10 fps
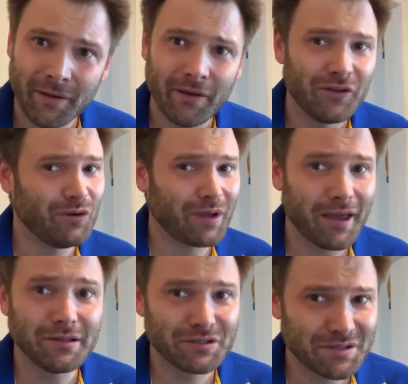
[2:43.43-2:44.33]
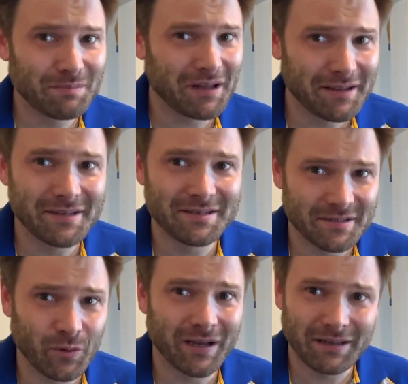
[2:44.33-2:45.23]
You can't just play this as
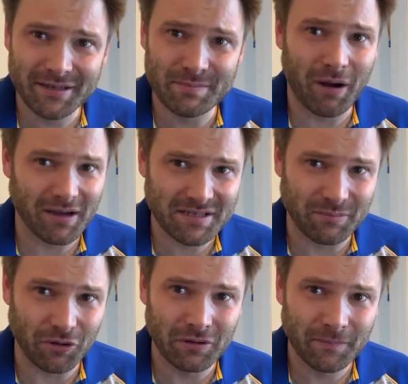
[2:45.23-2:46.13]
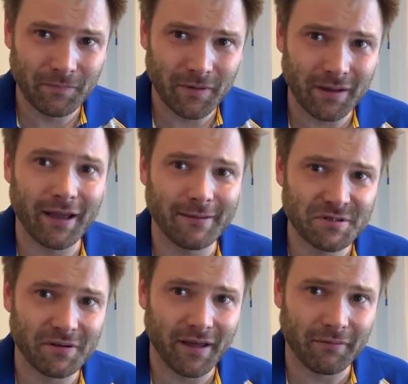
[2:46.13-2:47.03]
quickly as possible and
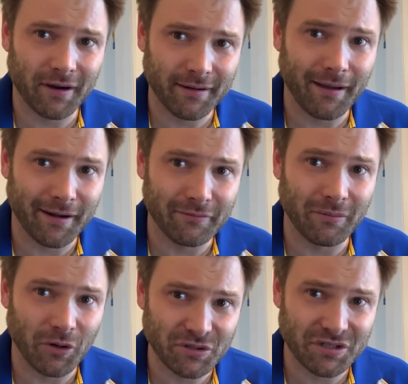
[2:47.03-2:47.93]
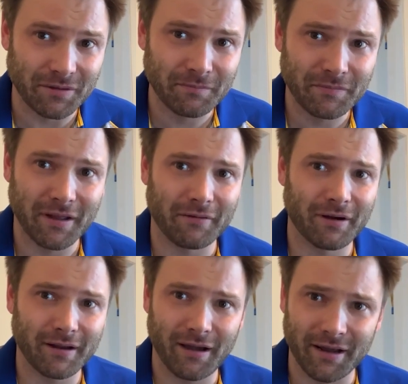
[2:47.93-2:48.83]
capture that right kind of emotion, that
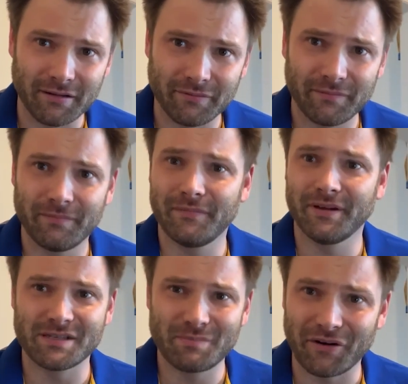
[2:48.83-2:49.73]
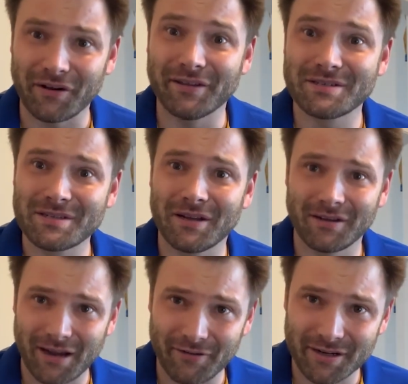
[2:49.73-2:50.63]
right kind of experience and
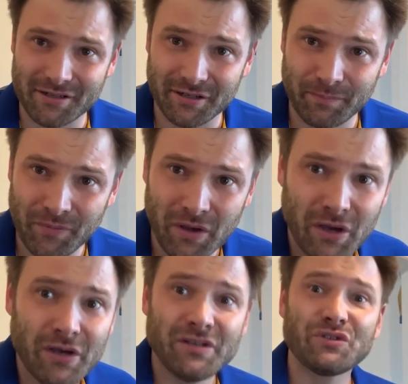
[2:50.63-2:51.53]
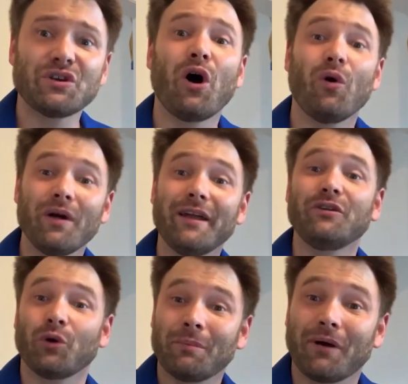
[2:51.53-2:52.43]
character. So in
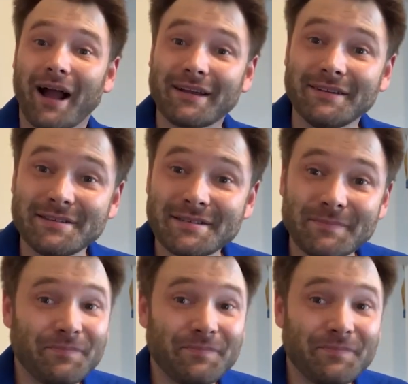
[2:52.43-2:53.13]
your practice,